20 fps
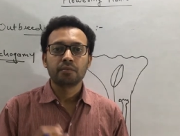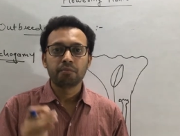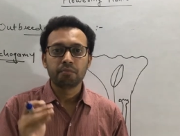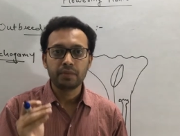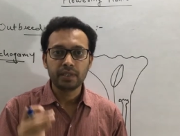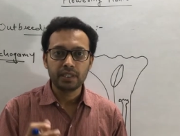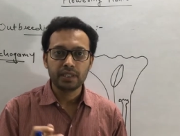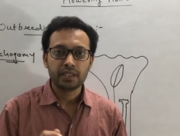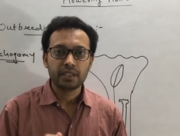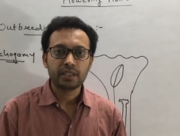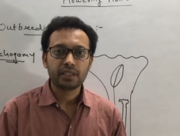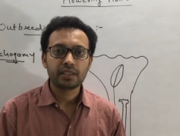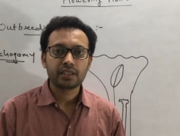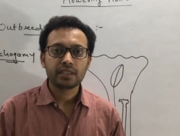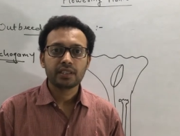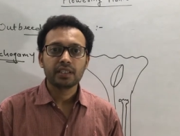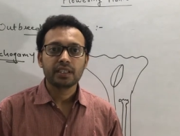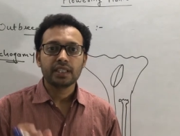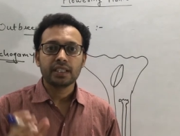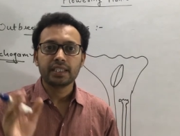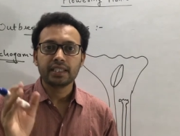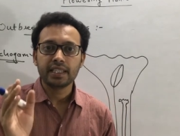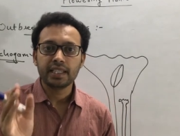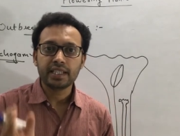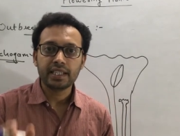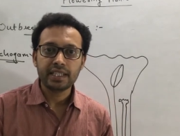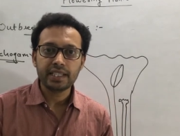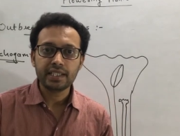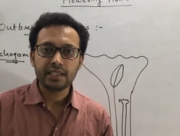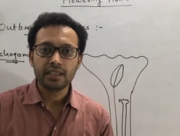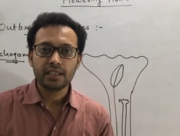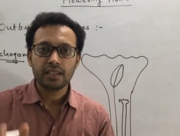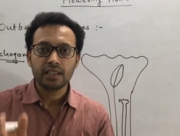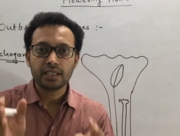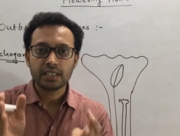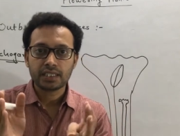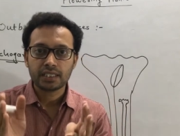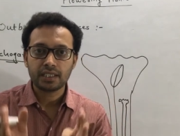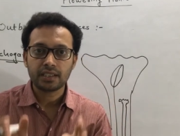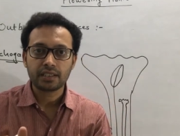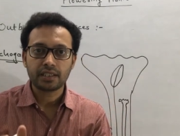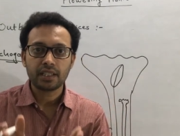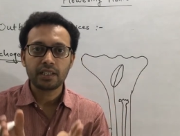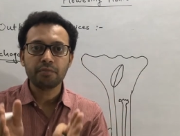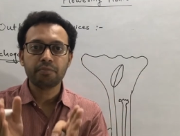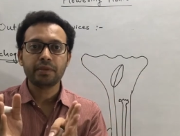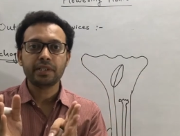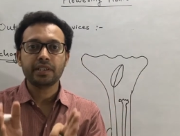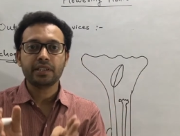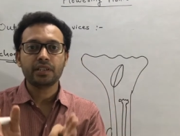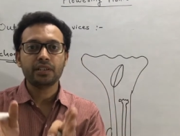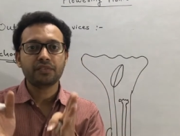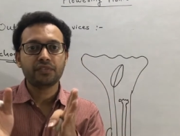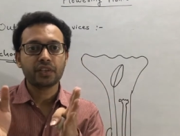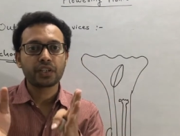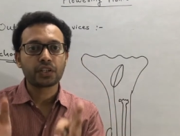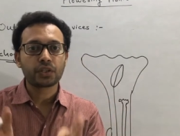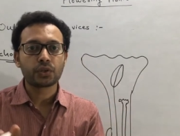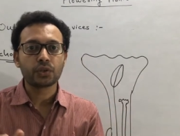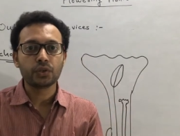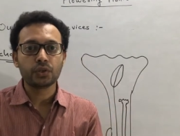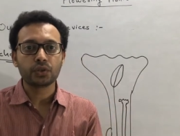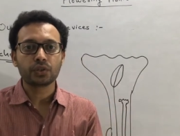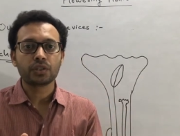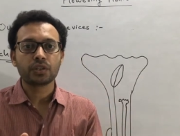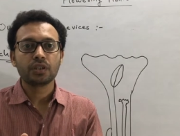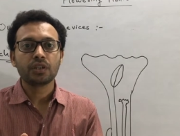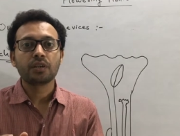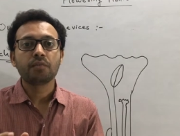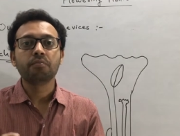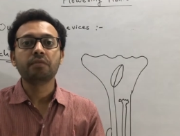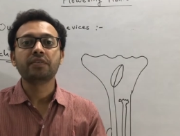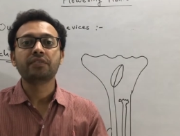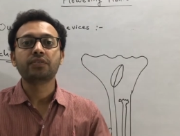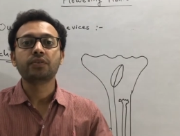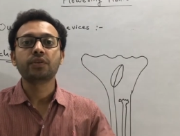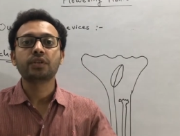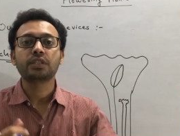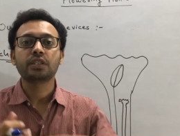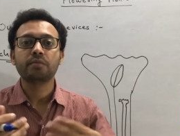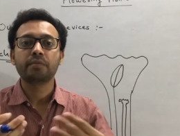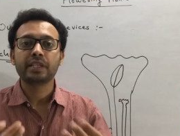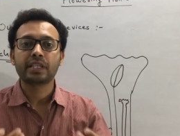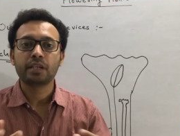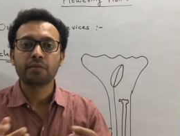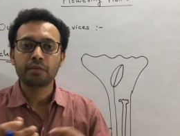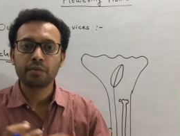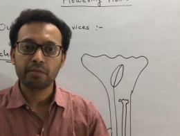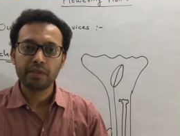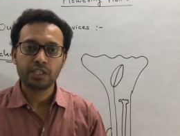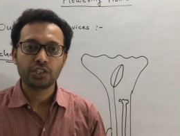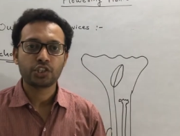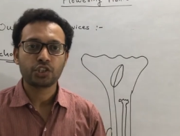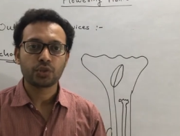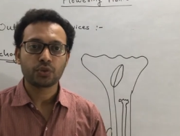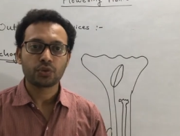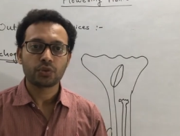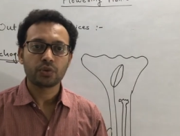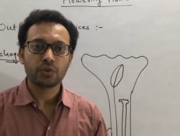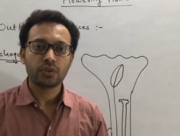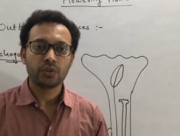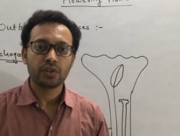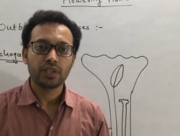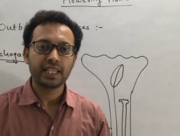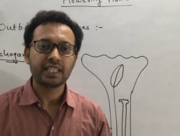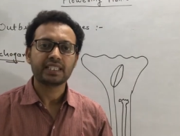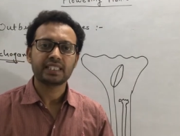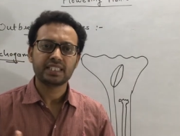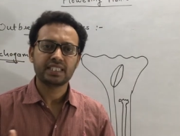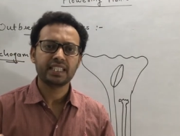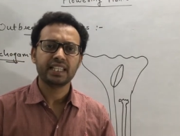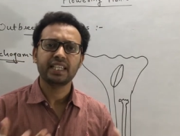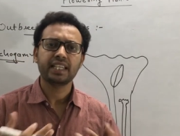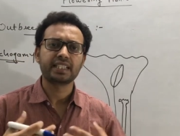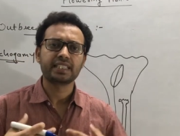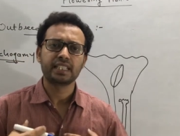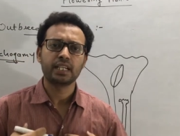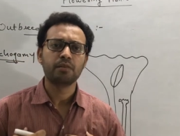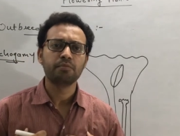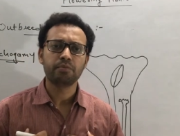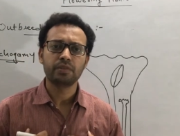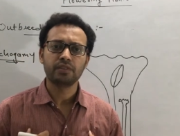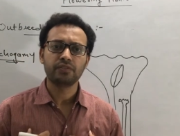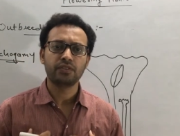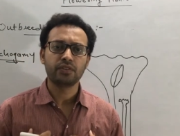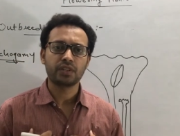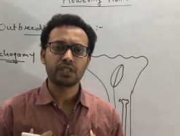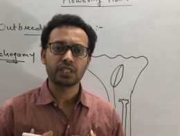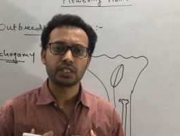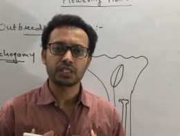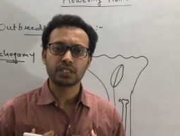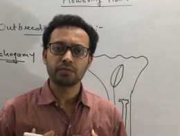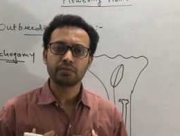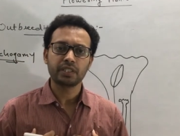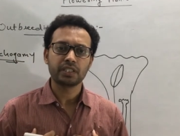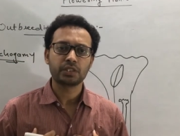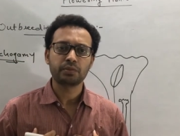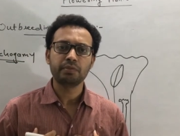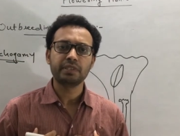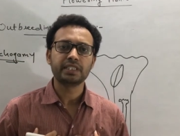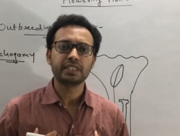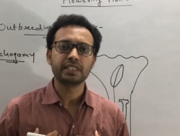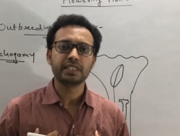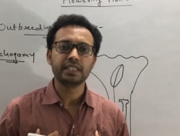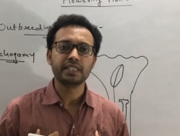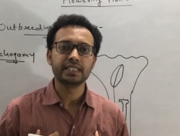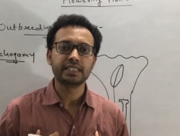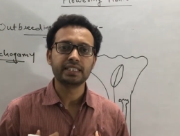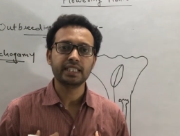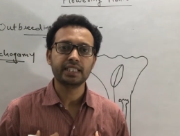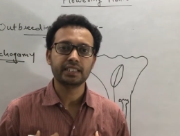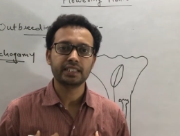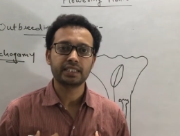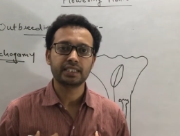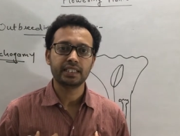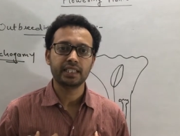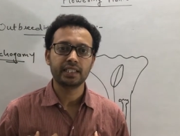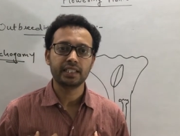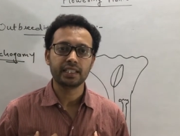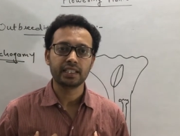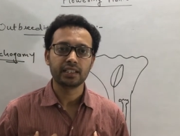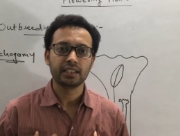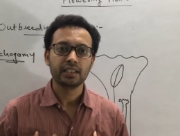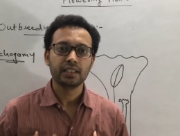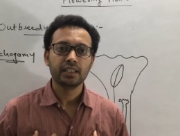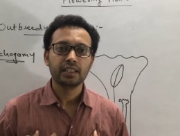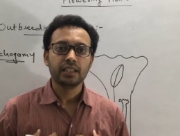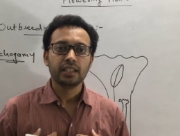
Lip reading: but they need a certain period of a growth before they become a mature. Like say example for us, that's easy understanding.